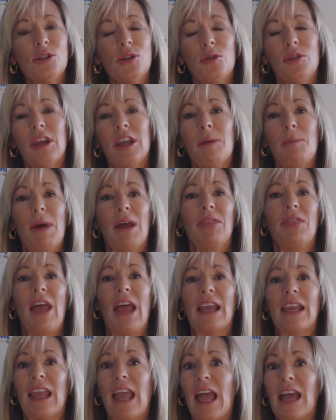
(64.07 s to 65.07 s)
also think about
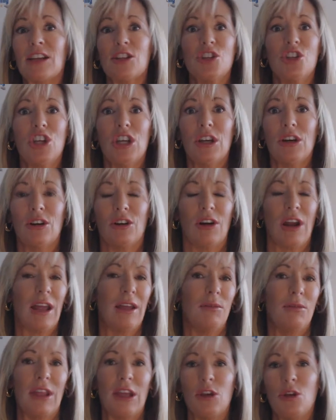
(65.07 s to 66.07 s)
that cashier
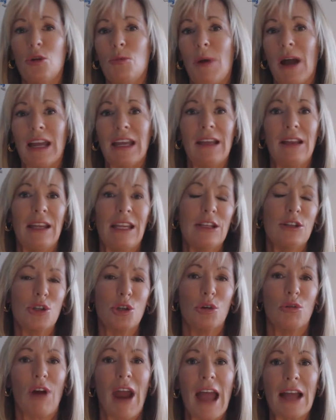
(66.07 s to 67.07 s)
that you might
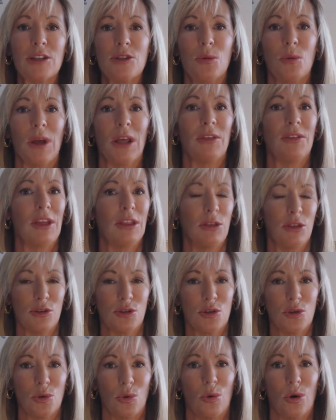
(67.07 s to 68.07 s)
interact with at the
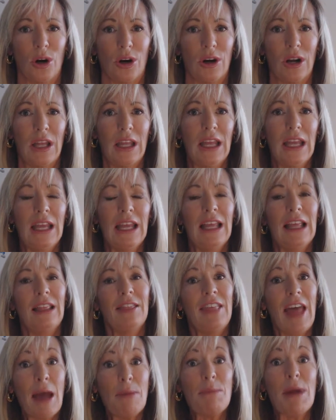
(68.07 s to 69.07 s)
store.
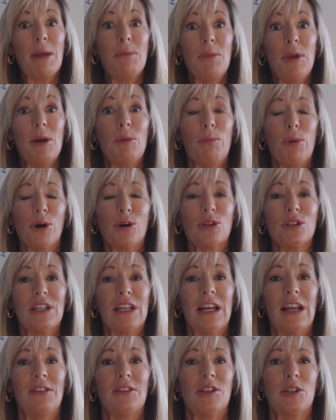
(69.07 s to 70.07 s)
That might be a
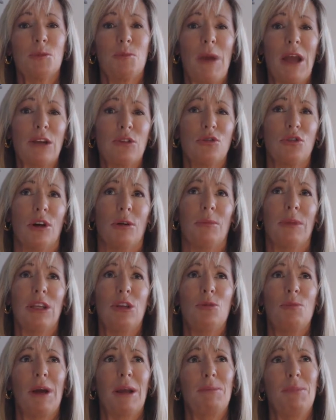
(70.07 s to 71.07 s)
person on the spectrum, and
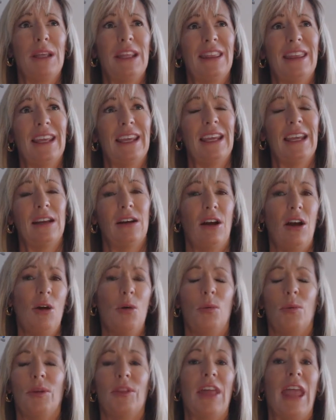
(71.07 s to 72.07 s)
you might be thinking,
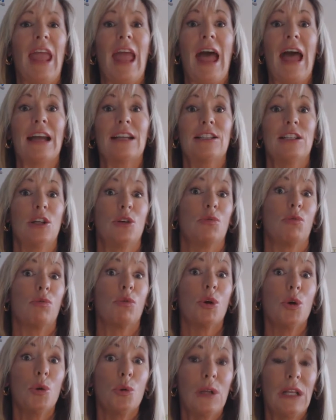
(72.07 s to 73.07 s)
oh, well, they acted
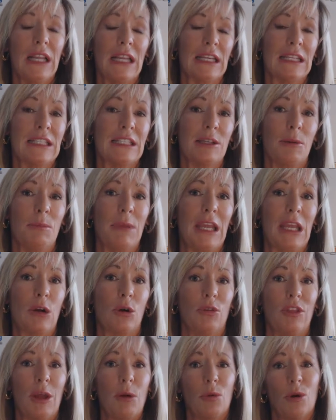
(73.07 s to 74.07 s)
rudely to me,
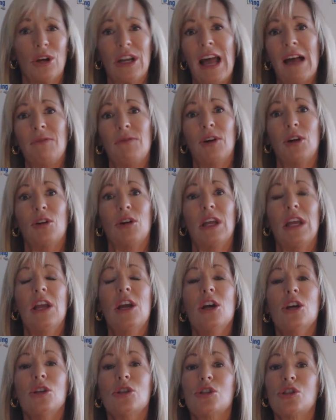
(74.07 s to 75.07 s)
or they were not very
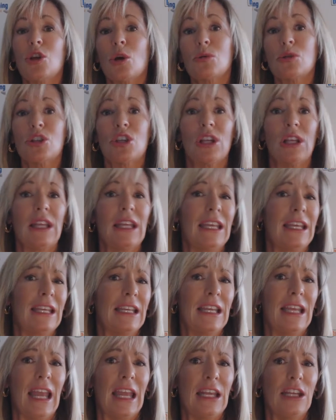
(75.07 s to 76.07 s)
socially
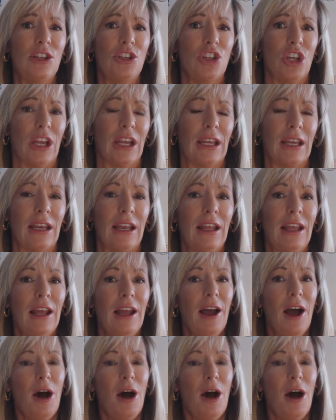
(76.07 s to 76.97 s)
engaging.